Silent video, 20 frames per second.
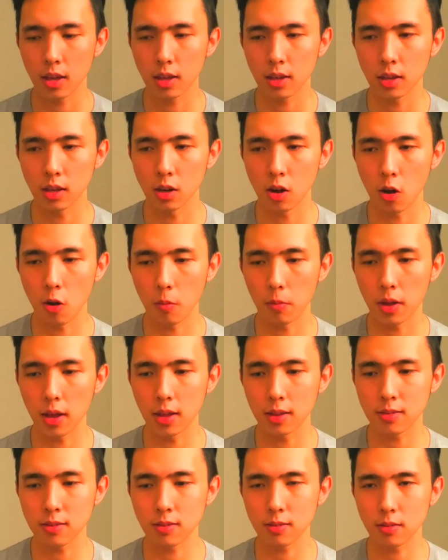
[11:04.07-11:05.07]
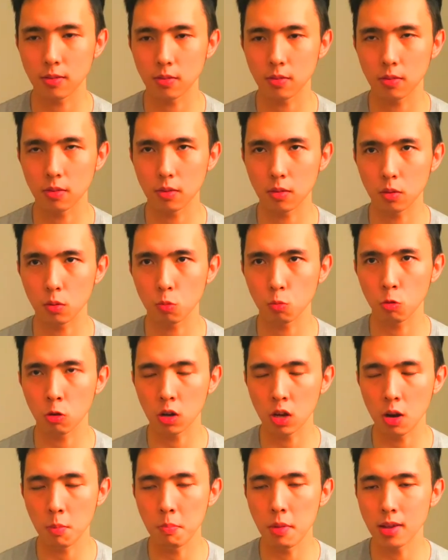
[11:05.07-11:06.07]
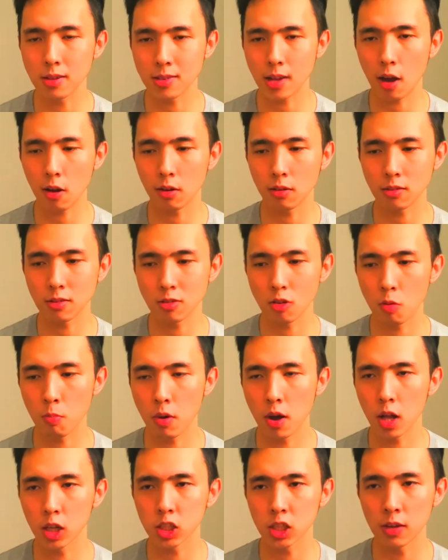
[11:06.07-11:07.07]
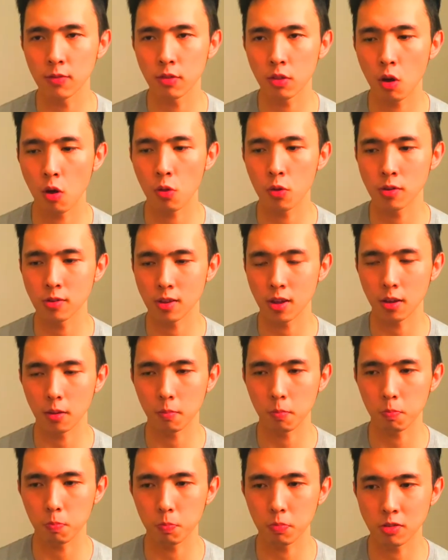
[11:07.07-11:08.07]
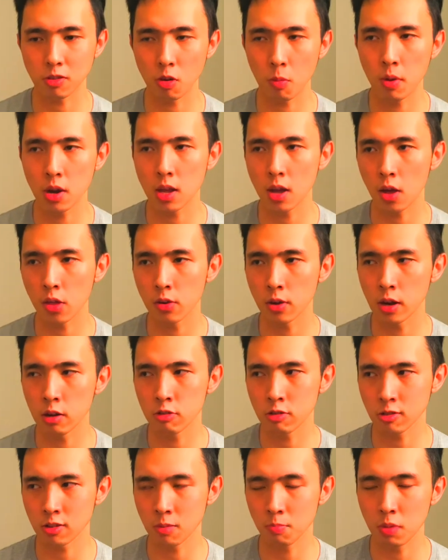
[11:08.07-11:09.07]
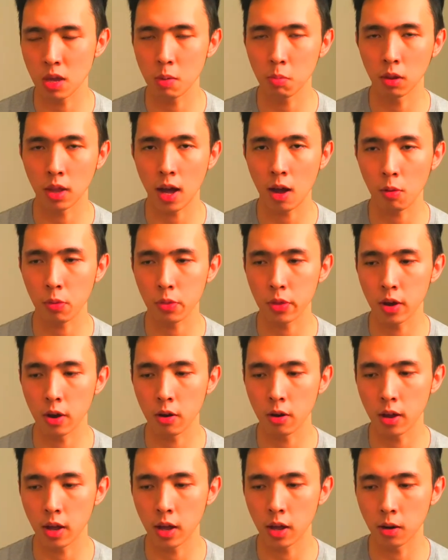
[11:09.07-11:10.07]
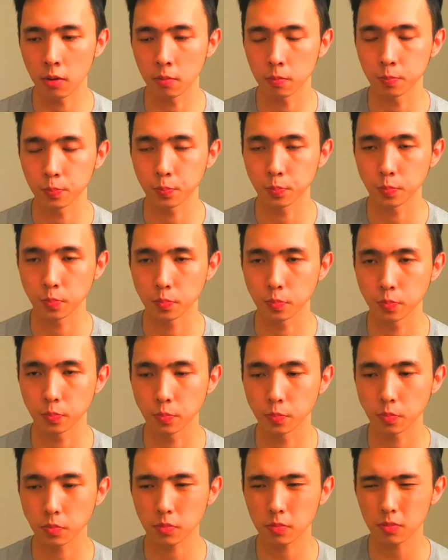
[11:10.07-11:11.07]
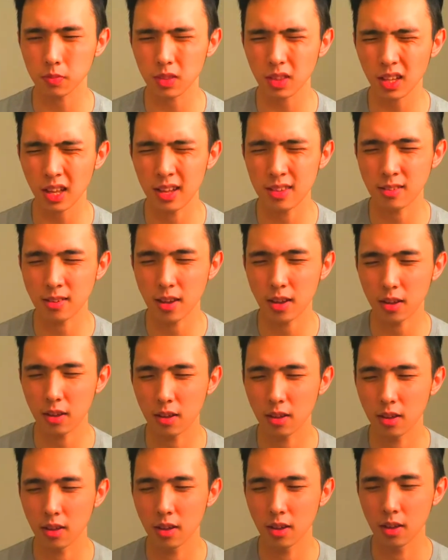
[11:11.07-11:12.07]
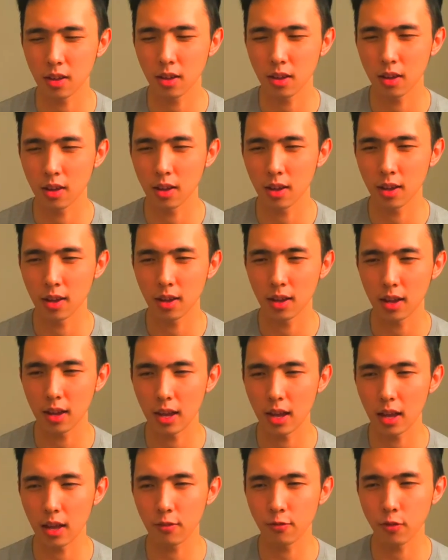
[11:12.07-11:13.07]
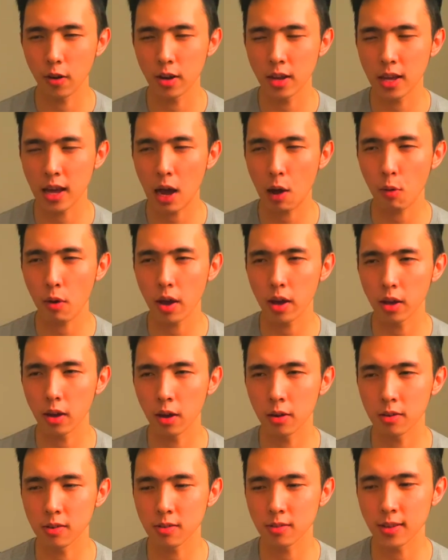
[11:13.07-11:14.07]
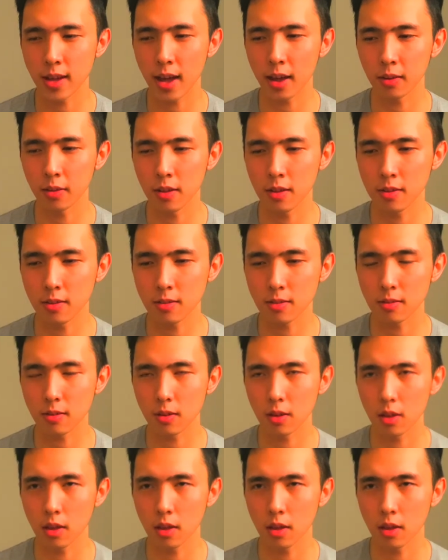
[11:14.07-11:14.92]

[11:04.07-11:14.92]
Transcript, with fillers: you know, we're gonna miss out on so much, even though there's like so many other interesting people out there. And it's like funny how I understand this